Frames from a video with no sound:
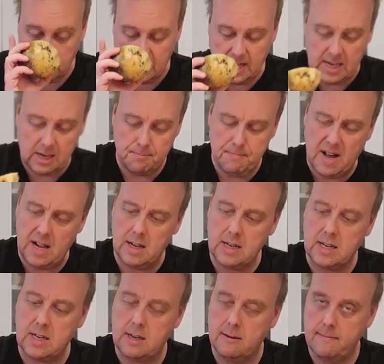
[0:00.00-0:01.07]
It
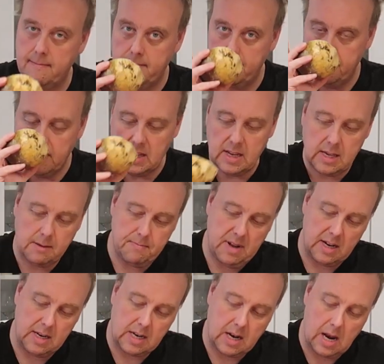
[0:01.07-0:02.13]
smells it
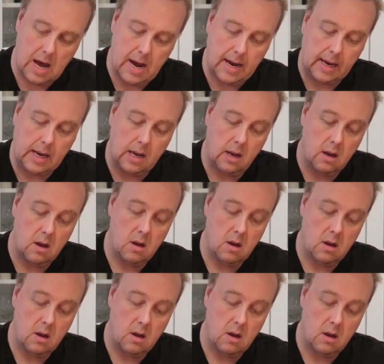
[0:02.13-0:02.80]
smells like